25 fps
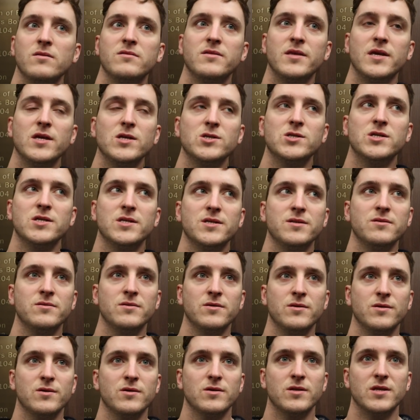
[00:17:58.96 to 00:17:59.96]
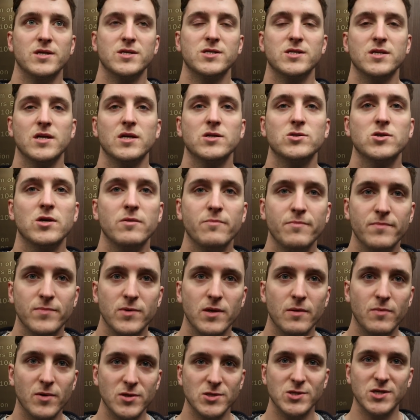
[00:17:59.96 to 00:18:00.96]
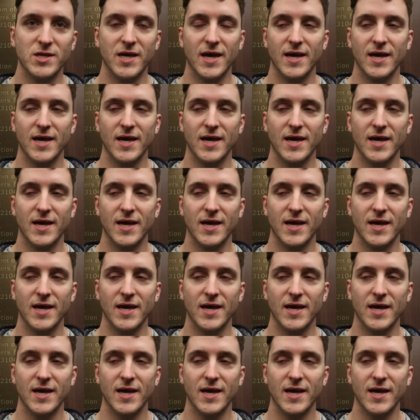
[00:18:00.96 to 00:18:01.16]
Teaching the snare drum to a bunch of